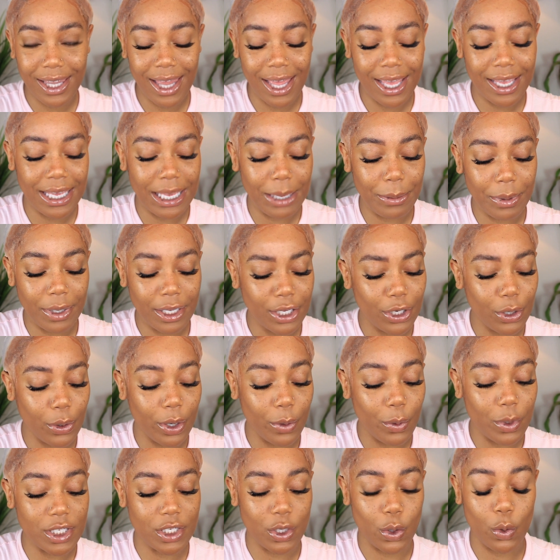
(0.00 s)
like it, but you know, it
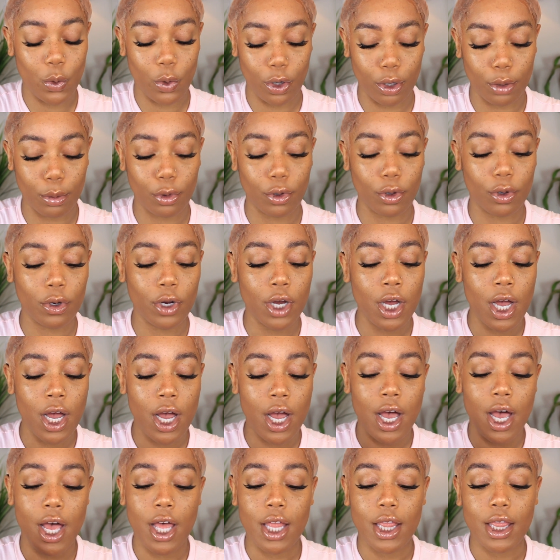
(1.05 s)
wasn't horrible.
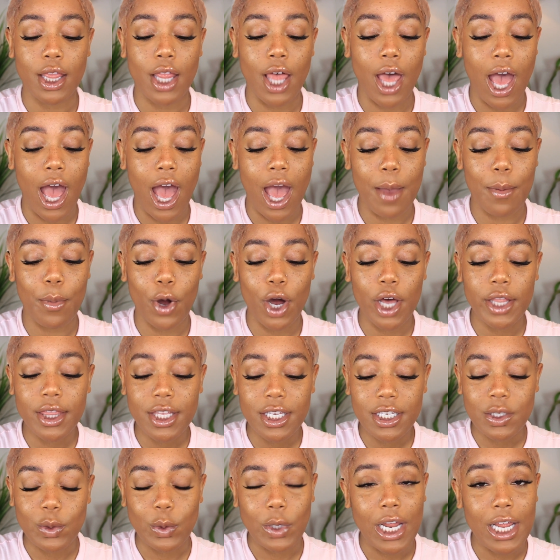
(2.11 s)
I bought
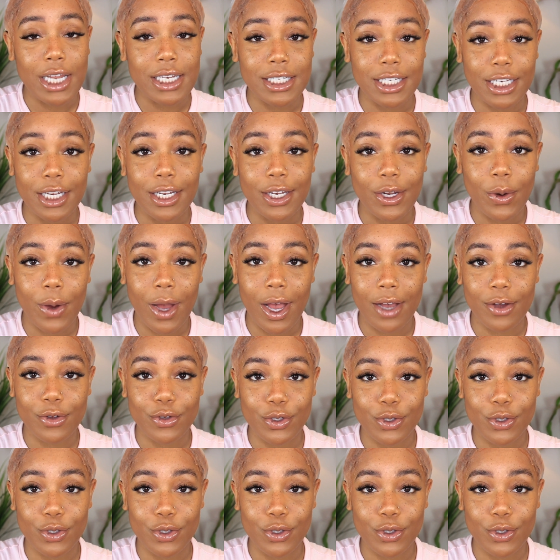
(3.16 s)
this when I didn't know how